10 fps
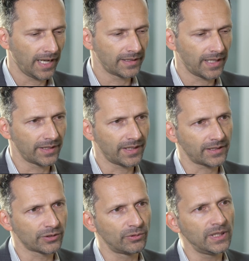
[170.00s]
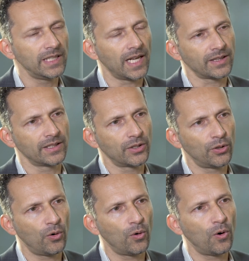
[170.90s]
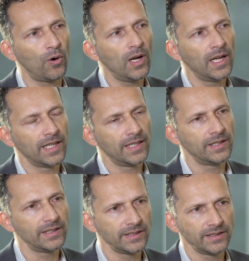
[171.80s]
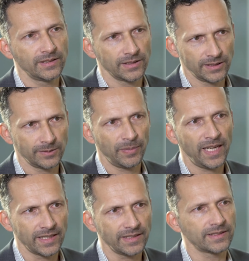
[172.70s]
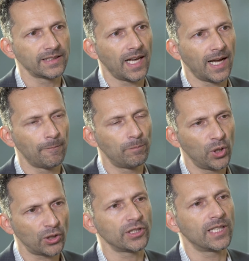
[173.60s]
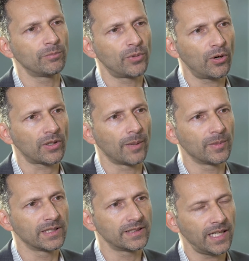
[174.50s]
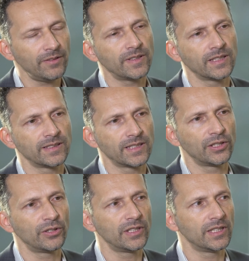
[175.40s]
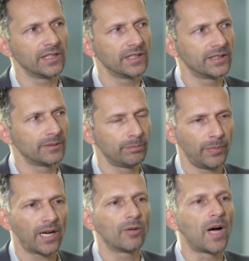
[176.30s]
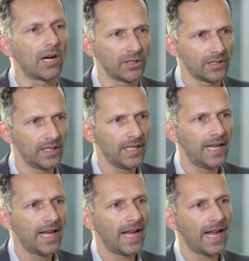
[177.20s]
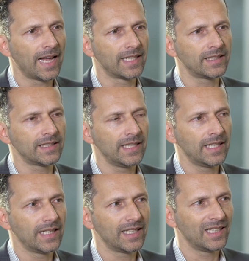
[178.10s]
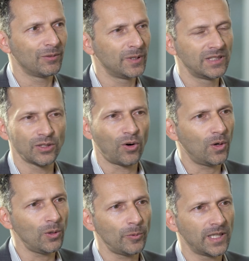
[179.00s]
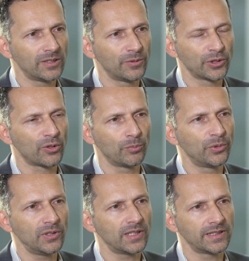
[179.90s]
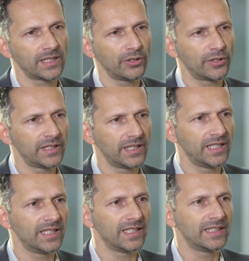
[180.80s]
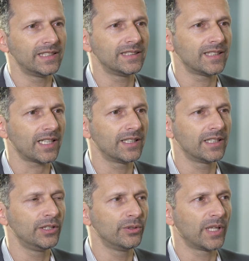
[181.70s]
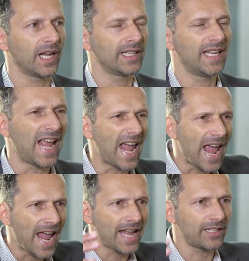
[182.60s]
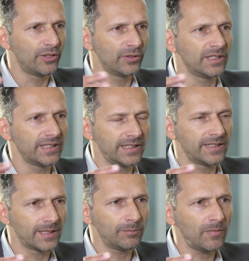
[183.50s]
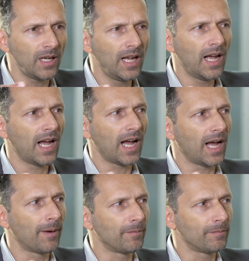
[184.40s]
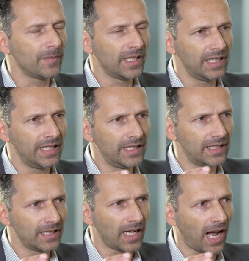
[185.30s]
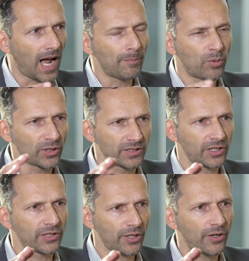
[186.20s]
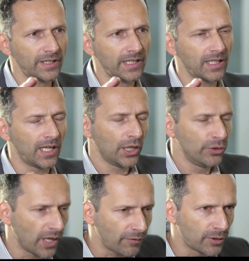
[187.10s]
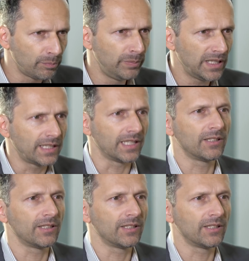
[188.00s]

and, and that's really at the core in this space, um, blockchain programming, safety and security is paramount. And with always with computer security, it is nothing you can add to a system um, in a posteriori. You have to build